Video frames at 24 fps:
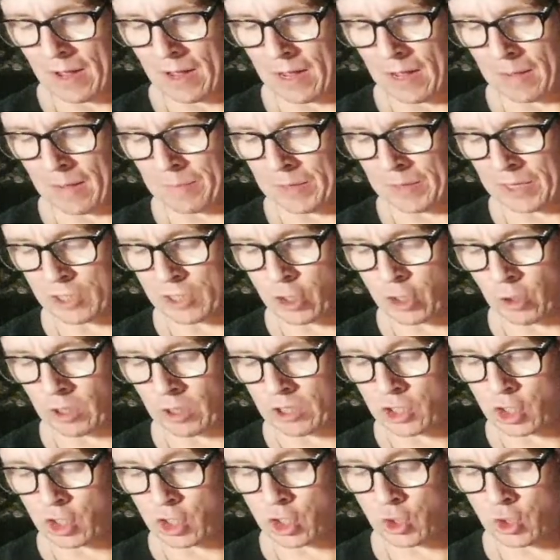Because you
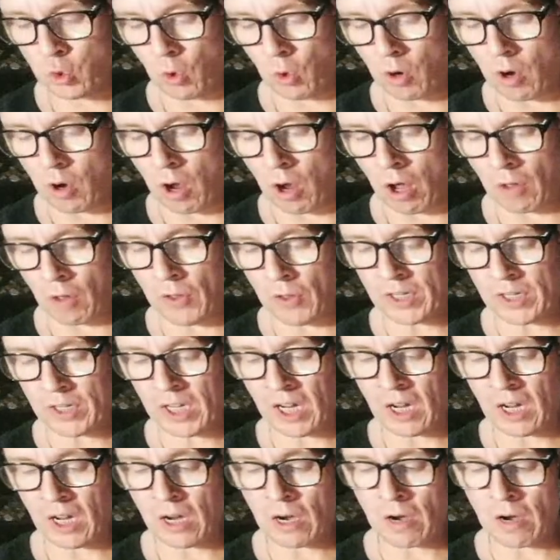could store all their
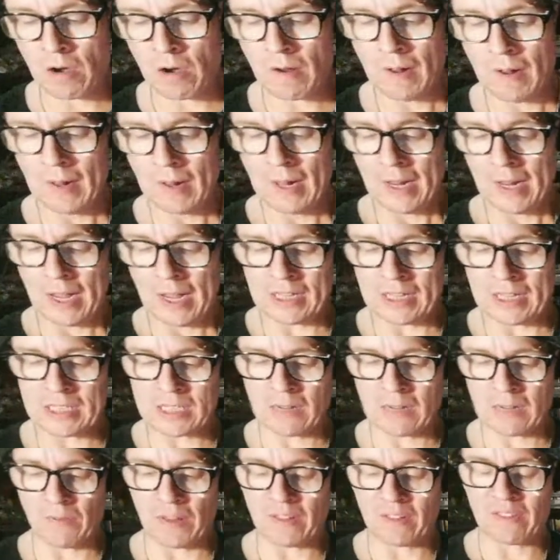gear and
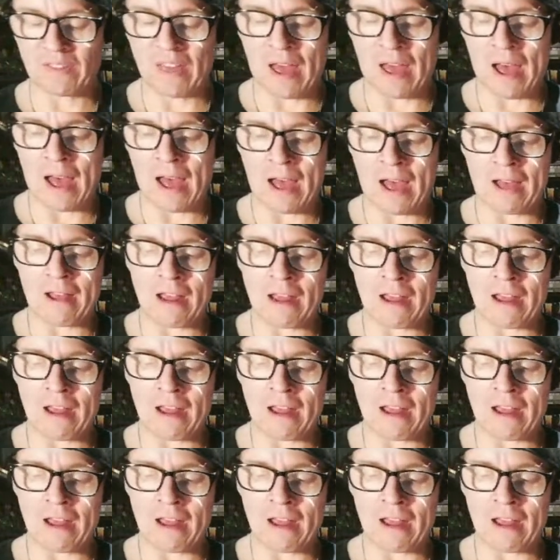stuff like that,